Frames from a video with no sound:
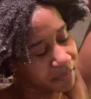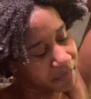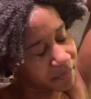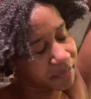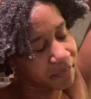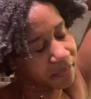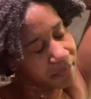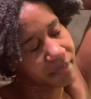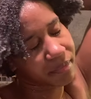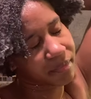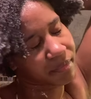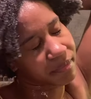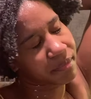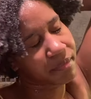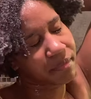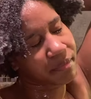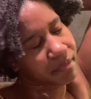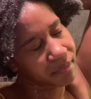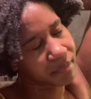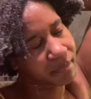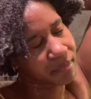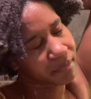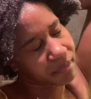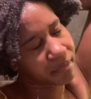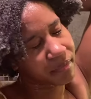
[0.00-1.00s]
yeah,
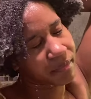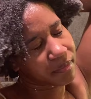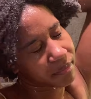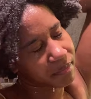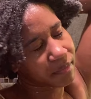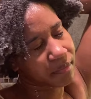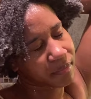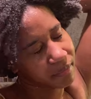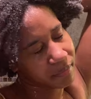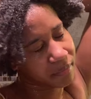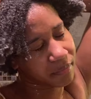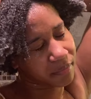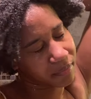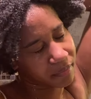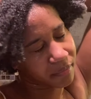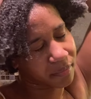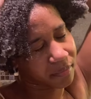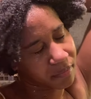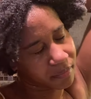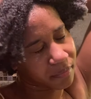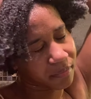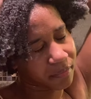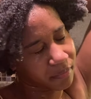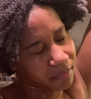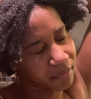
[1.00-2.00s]
like I said, it's just
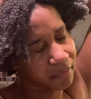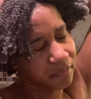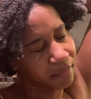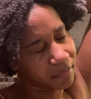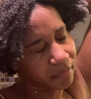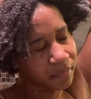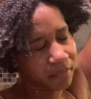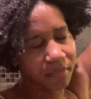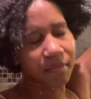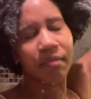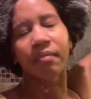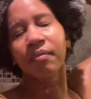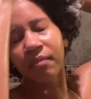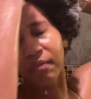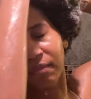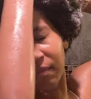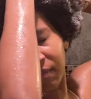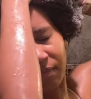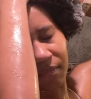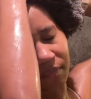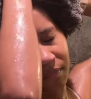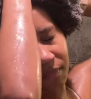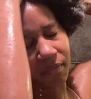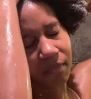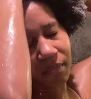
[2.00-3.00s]
a lot
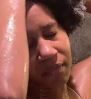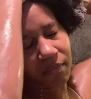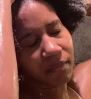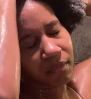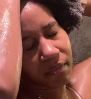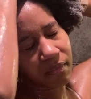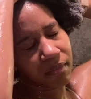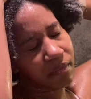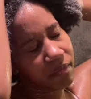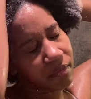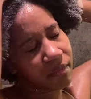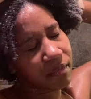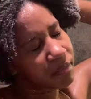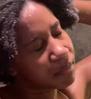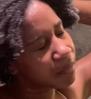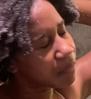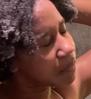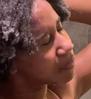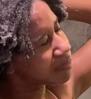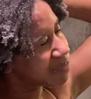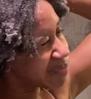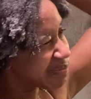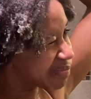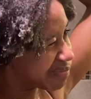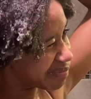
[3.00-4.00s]
going on personally.
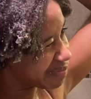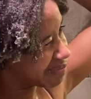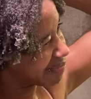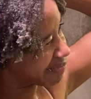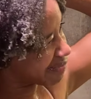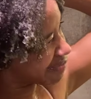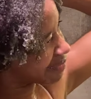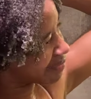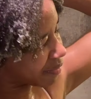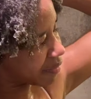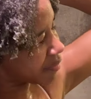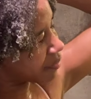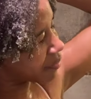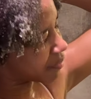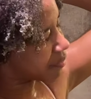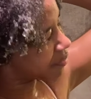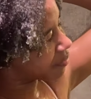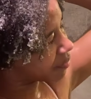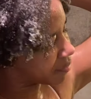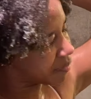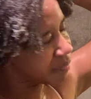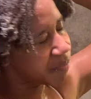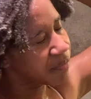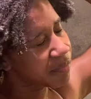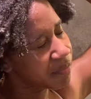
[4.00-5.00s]
But anyways,
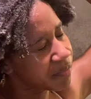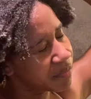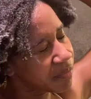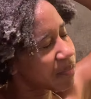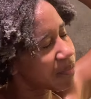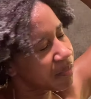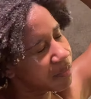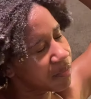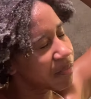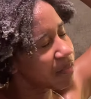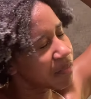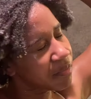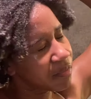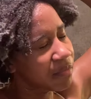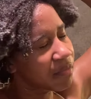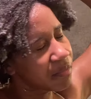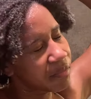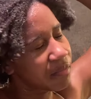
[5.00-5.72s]
moving on